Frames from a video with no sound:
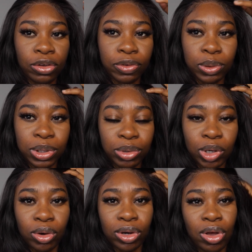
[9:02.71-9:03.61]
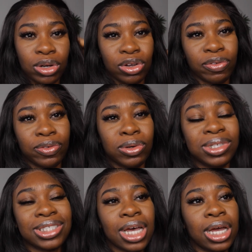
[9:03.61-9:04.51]
your phone and record on your
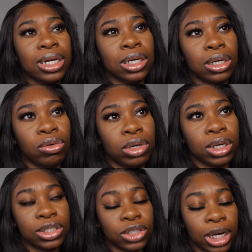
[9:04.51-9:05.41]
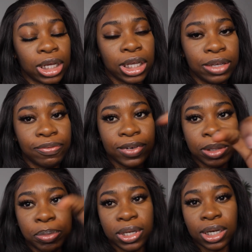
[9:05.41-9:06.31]
phone, it's kind of annoying because you got to keep
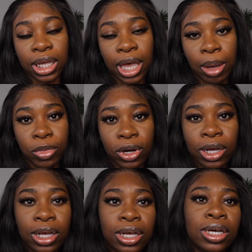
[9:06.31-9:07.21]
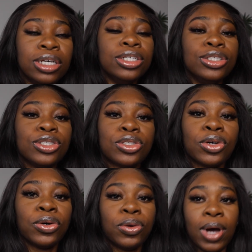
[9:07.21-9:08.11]
flipping the camera.
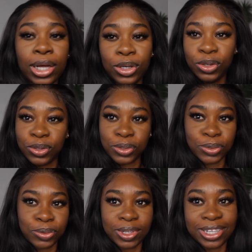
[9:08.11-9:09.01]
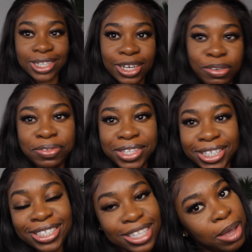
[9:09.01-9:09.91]
So I do love
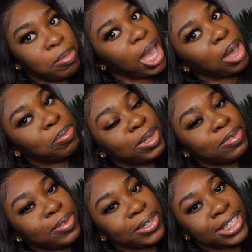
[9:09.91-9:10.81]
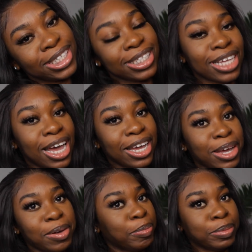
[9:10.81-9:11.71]
this. I'm happy for this. I
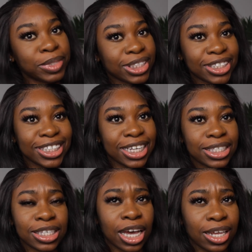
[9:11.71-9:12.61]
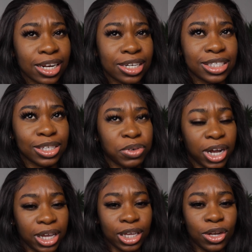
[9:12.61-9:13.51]
am just excited to see what
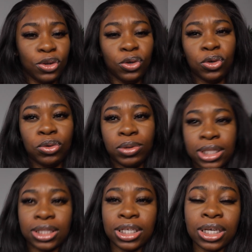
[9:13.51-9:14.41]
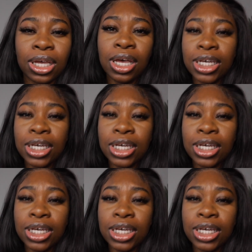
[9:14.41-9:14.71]
I can do with it.